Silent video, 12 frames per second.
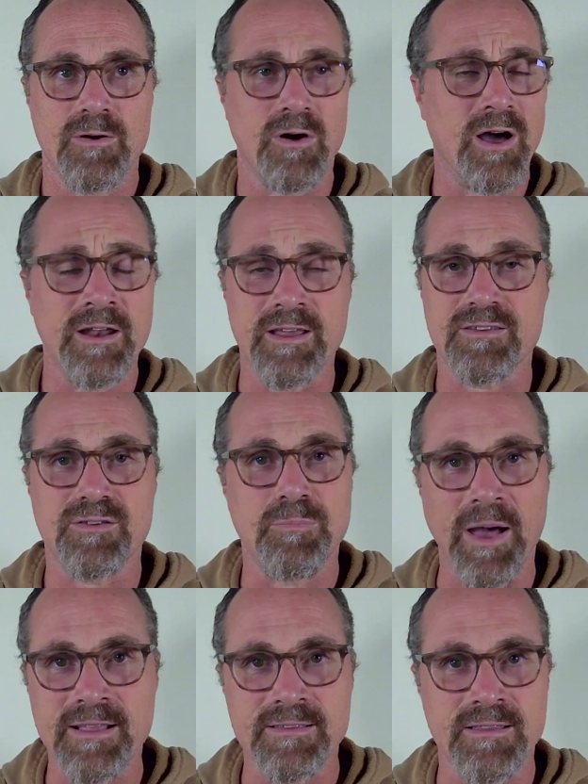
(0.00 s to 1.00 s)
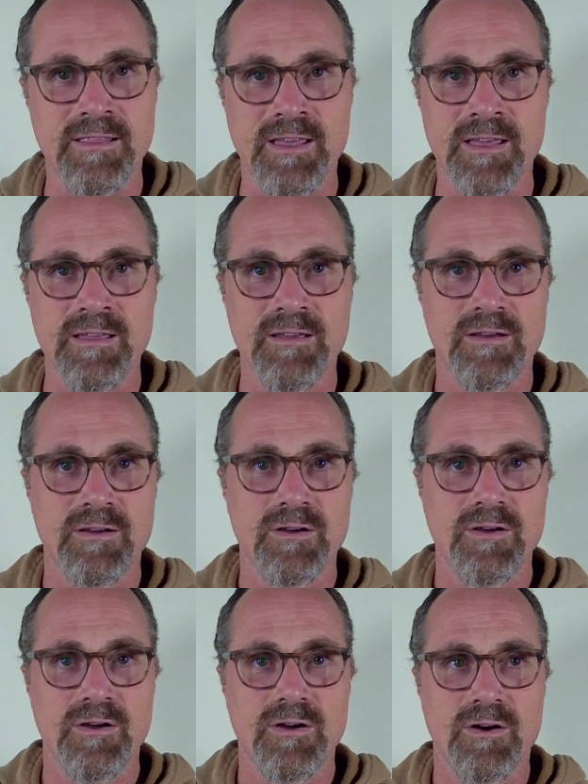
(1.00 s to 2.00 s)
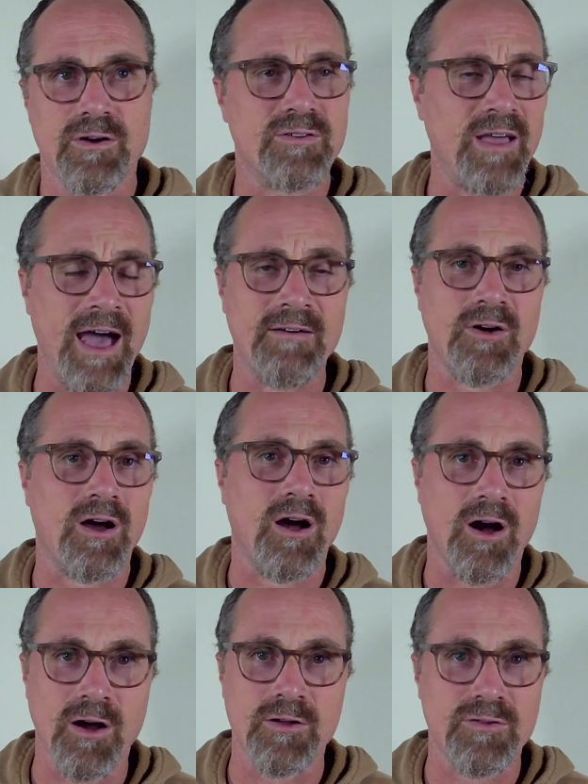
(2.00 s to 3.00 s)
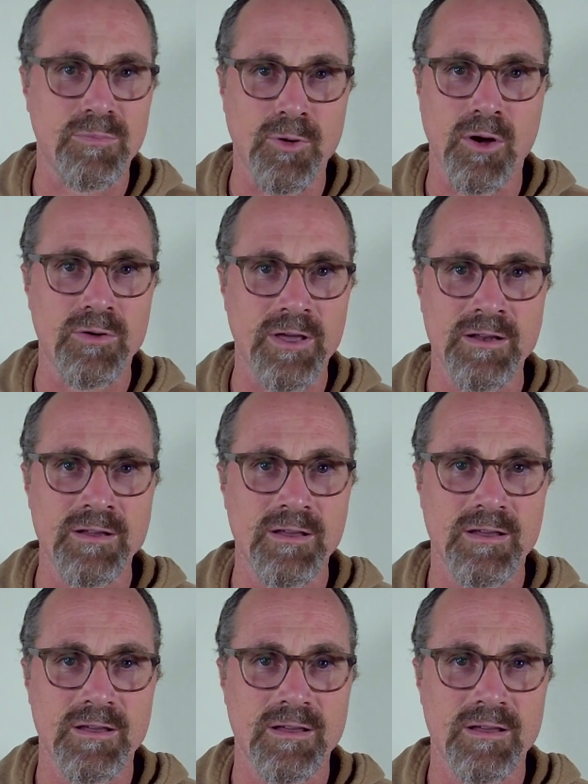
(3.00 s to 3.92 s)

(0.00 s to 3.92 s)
or unexpectedly, or to have our hearts broken.